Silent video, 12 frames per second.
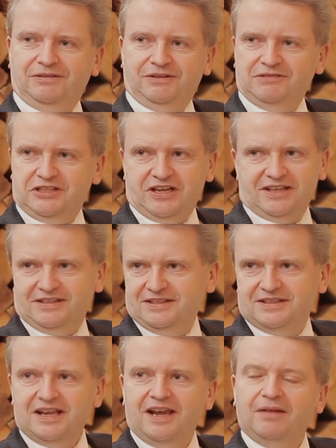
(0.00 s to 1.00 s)
which has the
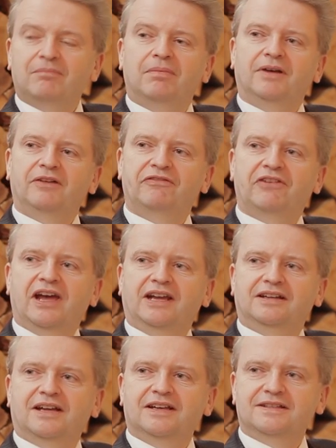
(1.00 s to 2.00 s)
same
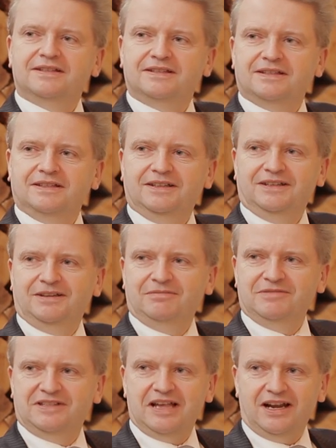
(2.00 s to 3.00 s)
effect as
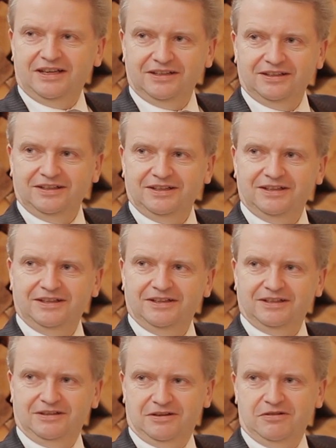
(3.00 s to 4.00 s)
selling
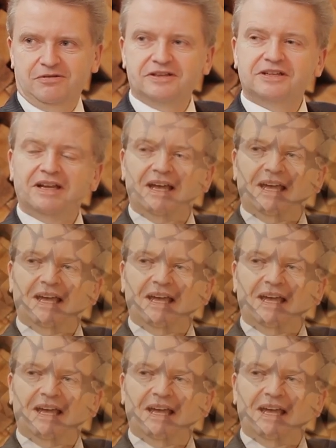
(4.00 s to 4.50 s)
gold.